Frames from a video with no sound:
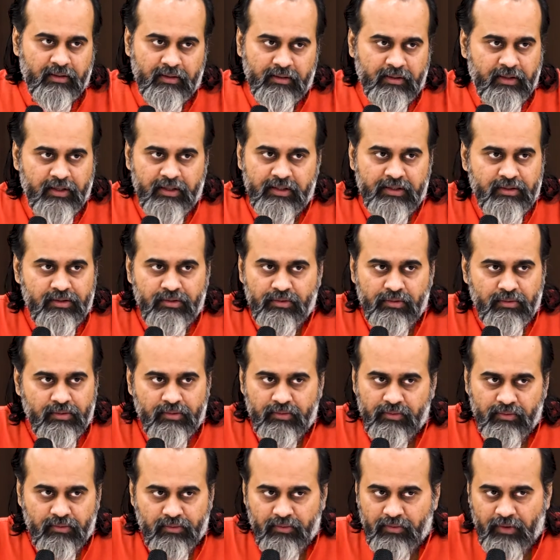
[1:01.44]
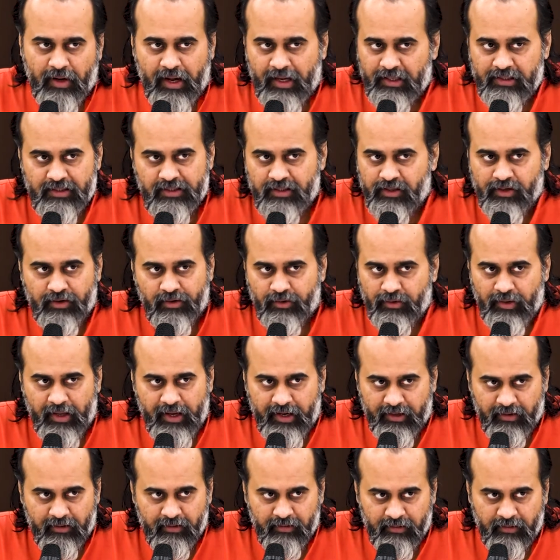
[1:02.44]
There is no answer to
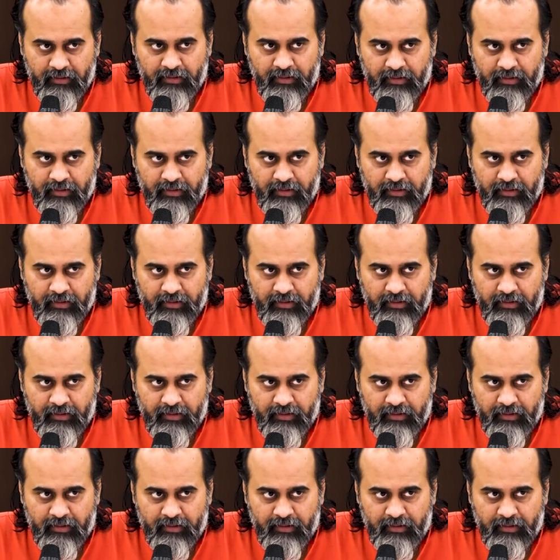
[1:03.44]
that.